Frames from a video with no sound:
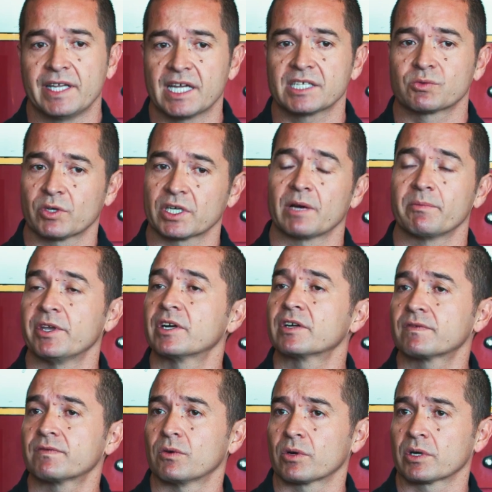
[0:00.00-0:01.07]
that's what I'm
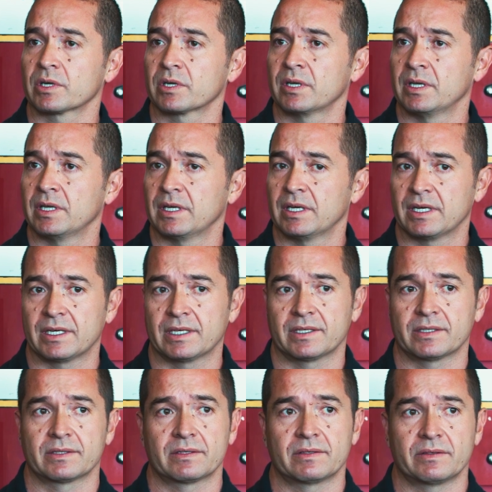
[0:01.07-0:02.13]
here for.
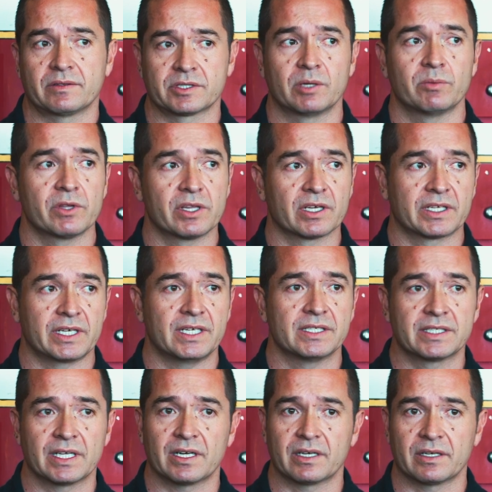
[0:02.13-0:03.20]
Some of the kids
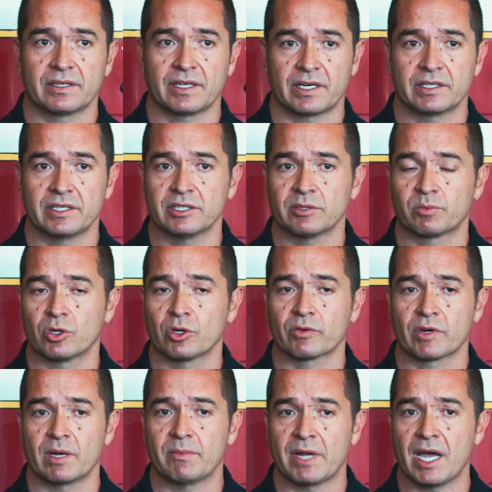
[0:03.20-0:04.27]
that are in the
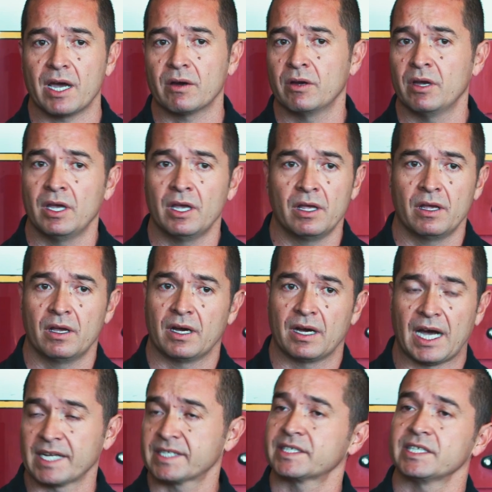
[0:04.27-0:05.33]
program now,
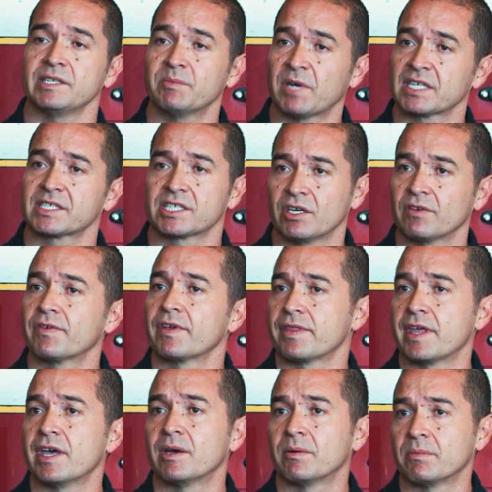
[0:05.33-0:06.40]
I see myself in
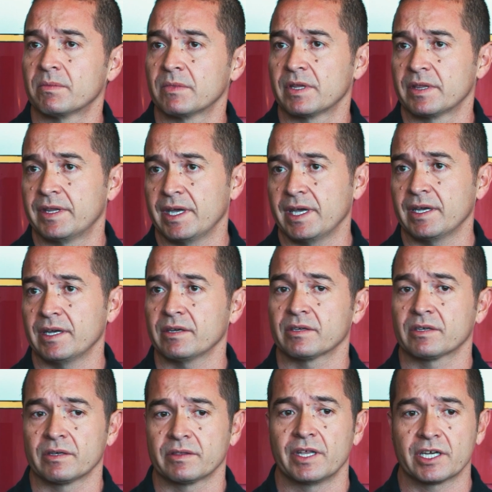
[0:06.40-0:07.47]
them. They
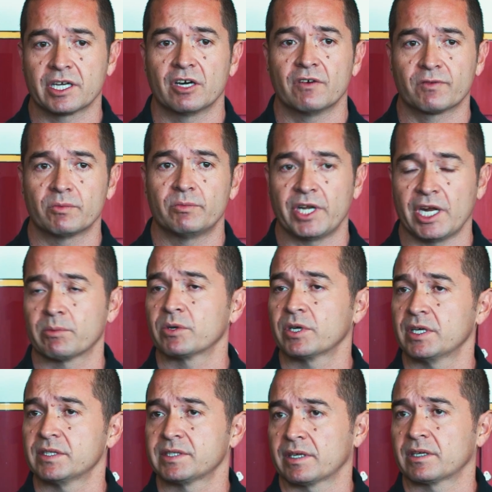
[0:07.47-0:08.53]
come from
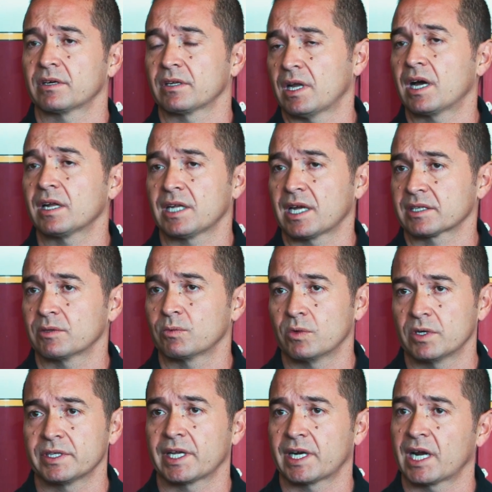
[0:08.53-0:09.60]
neighborhoods that are a lot like the
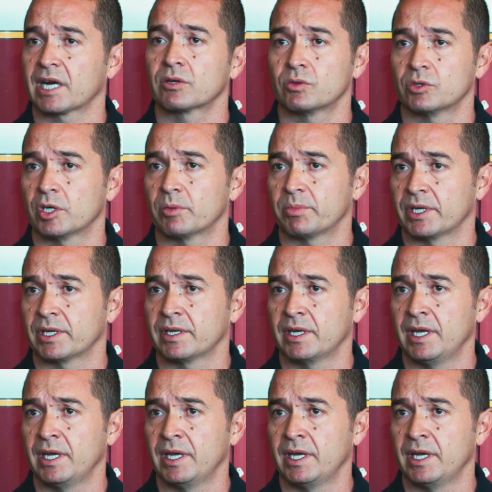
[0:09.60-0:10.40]
one that I grew up in.